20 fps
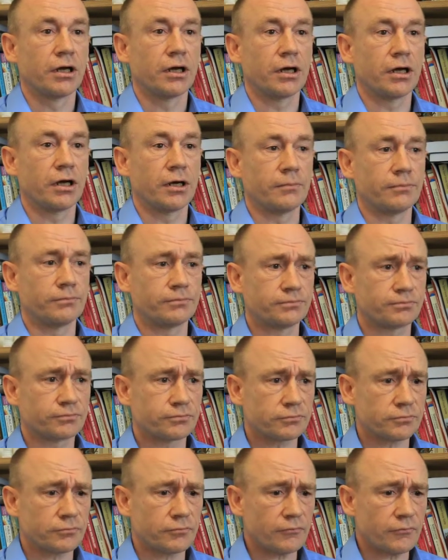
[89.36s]
um,
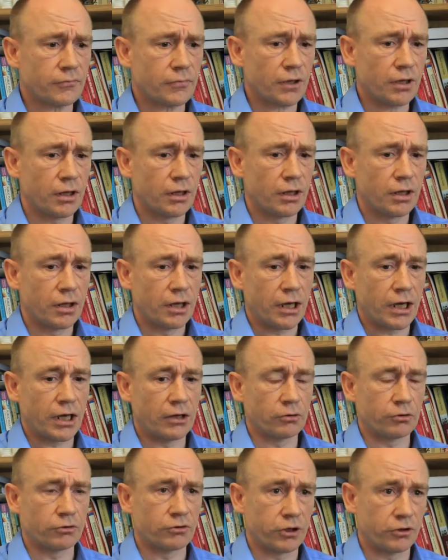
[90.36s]

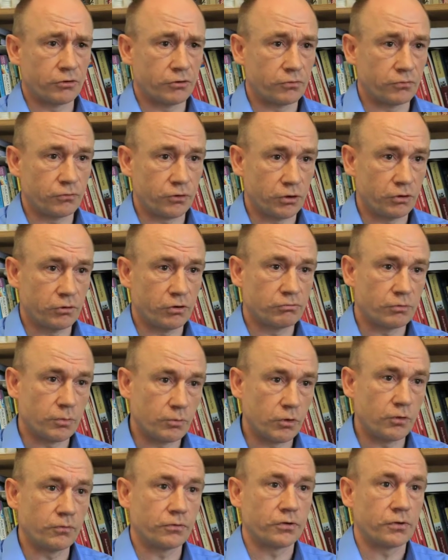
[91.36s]
and also to view the
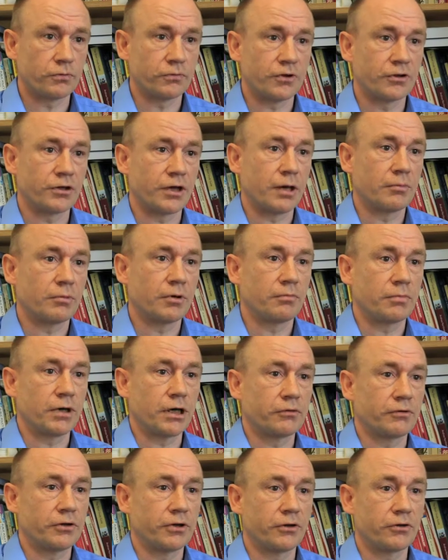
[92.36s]
removal of disabling
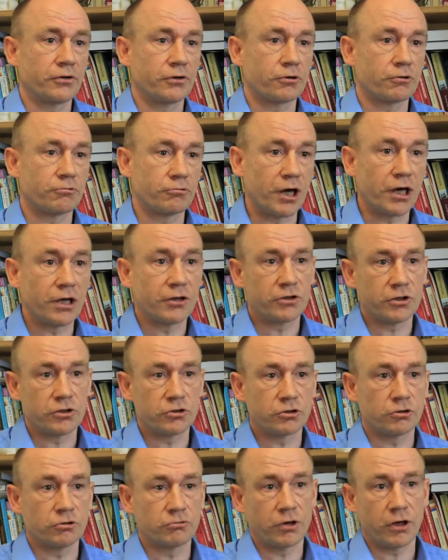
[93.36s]
barriers as a rights
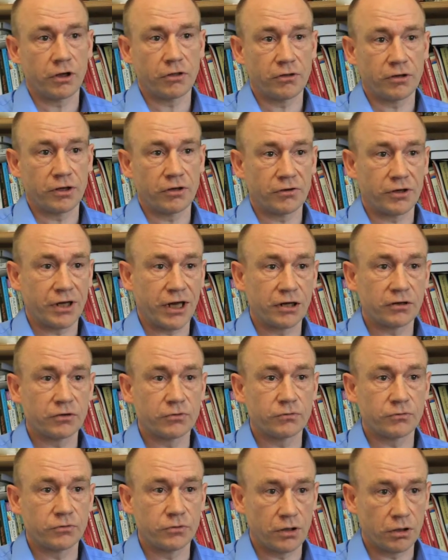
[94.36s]
issue rather than as an act
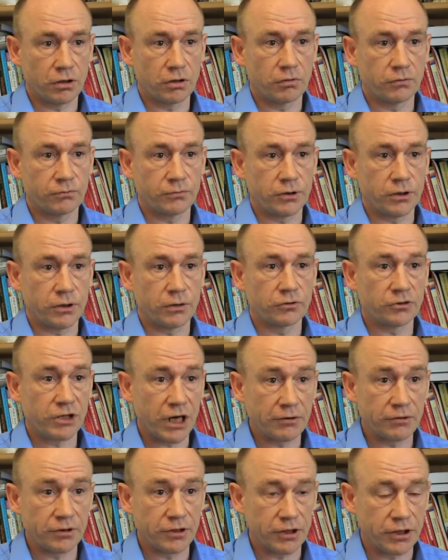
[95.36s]
of, of uh,
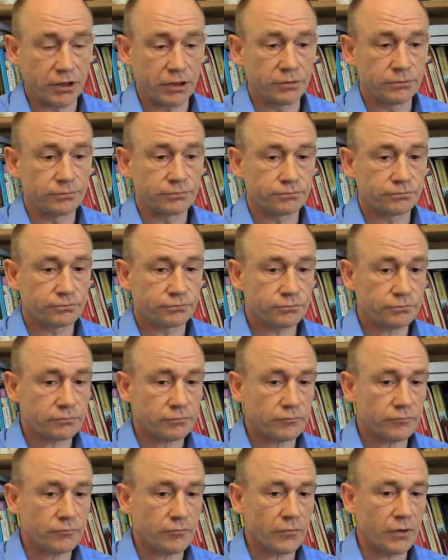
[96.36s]
charity.
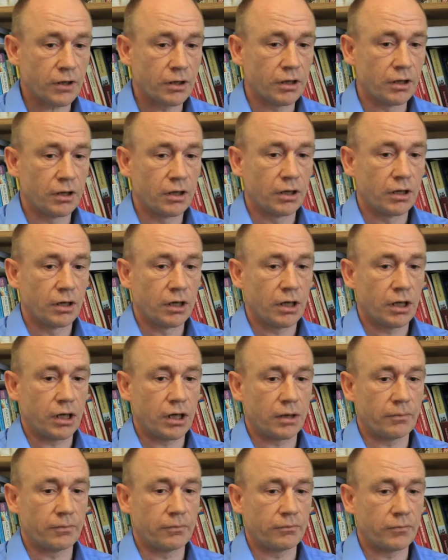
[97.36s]

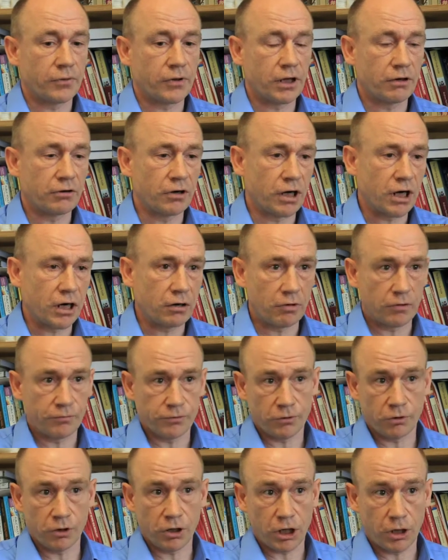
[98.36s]
Um, there are, however,
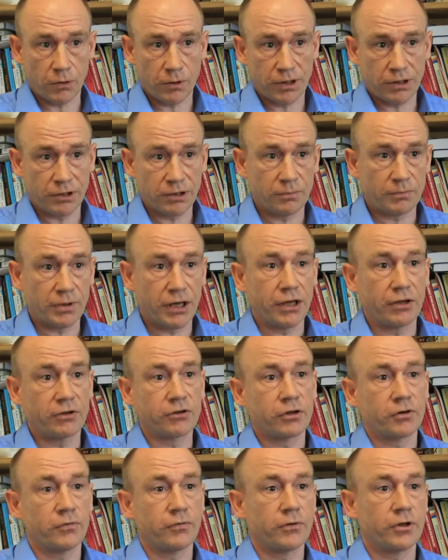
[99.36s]
ongoing
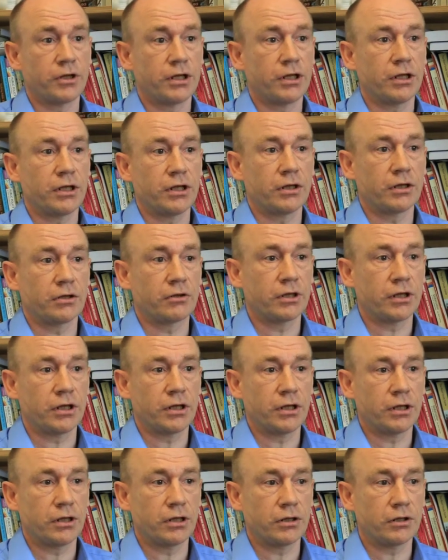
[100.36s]
debates over the,
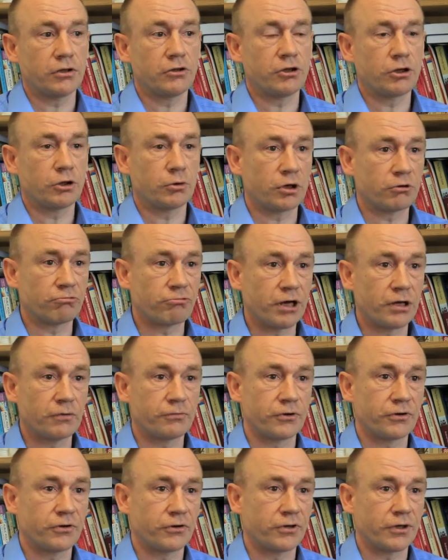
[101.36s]
the continuing
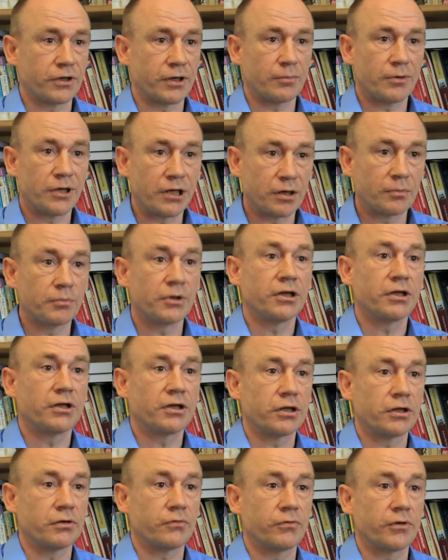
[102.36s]
relevance and
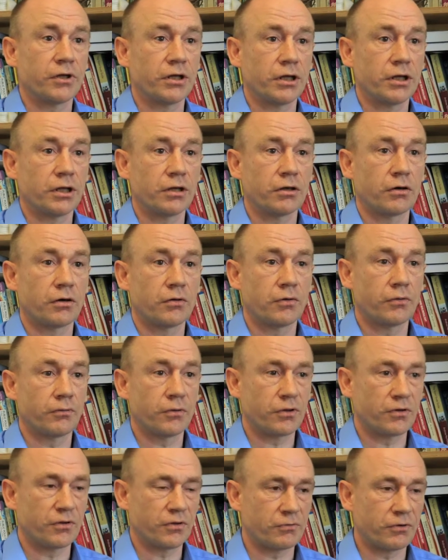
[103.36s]
applicability of, the,
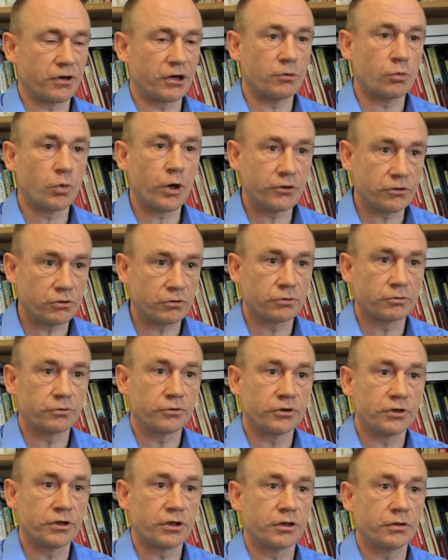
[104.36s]
of this very
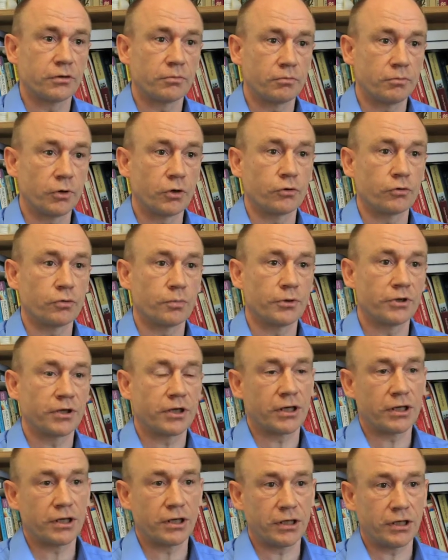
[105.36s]
Western-oriented model,
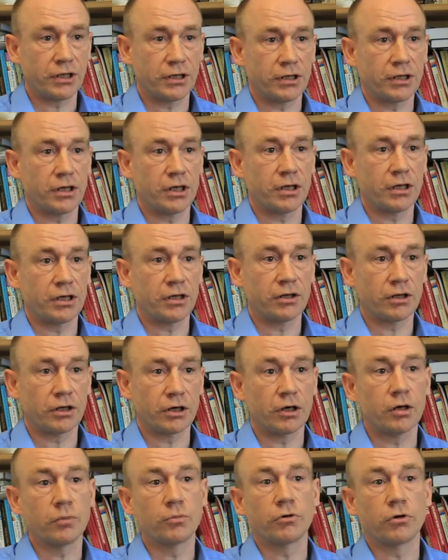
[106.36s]
particularly uh, in the
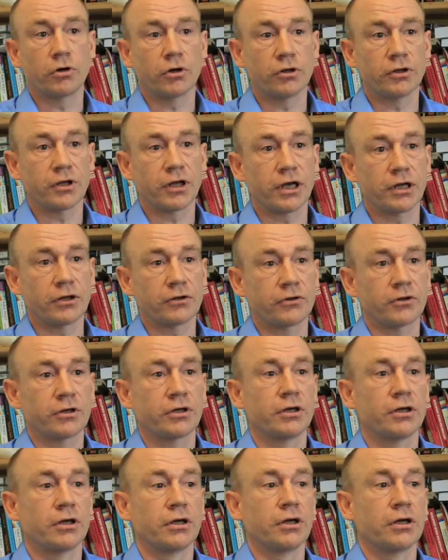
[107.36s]
global context.
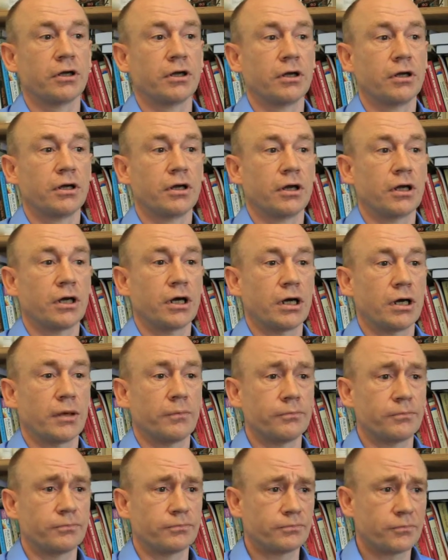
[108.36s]

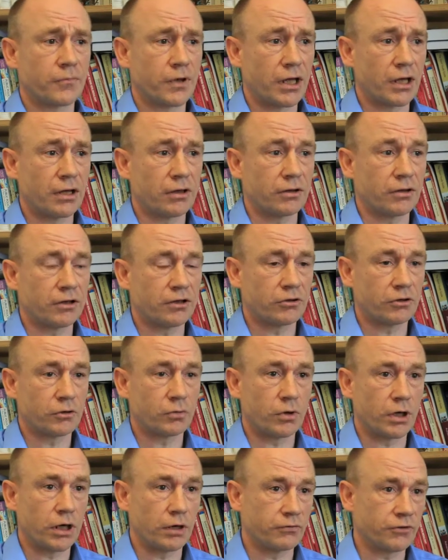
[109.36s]
Um, and this is
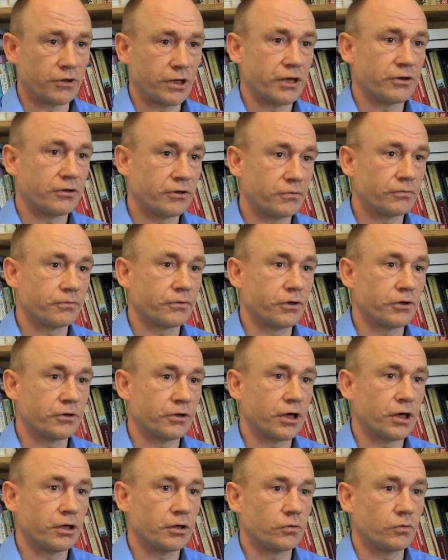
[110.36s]
why I've selected the first
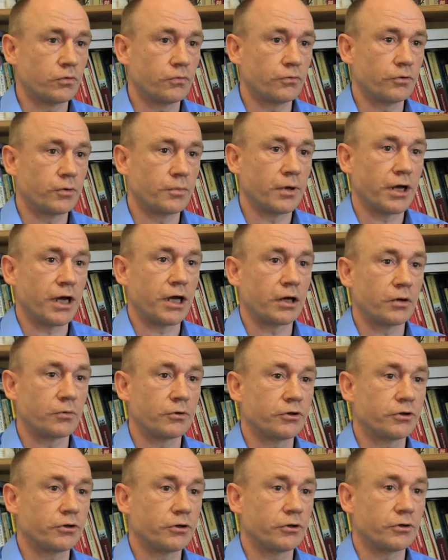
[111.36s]
article for the pack,
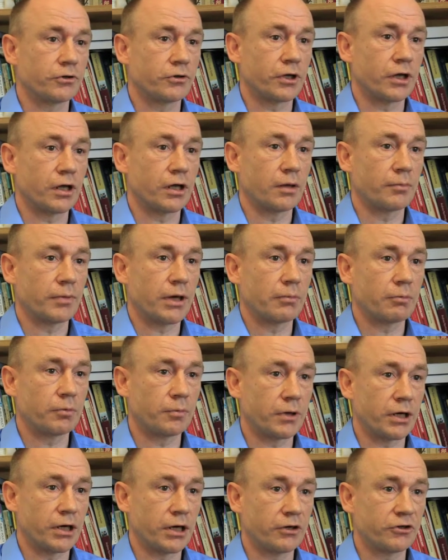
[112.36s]
which is uh, a paper
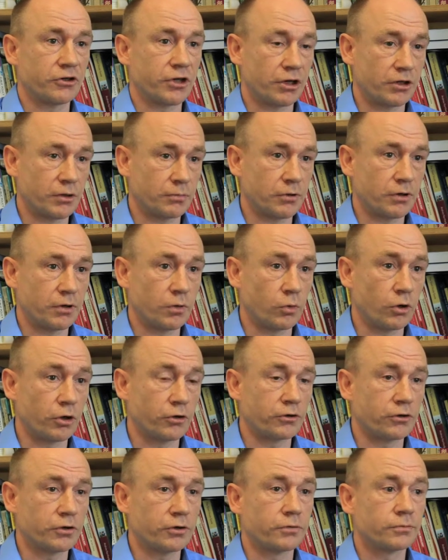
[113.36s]
by Shakespeare and
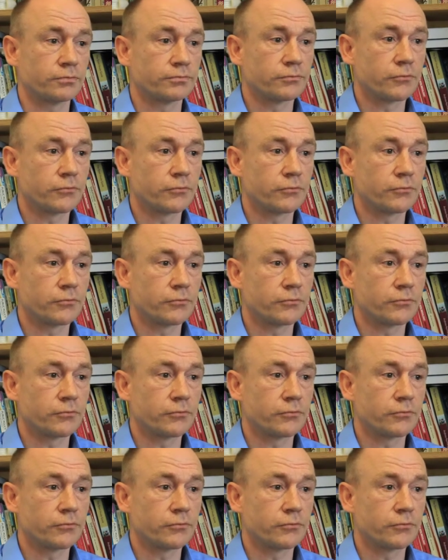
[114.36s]
Watson,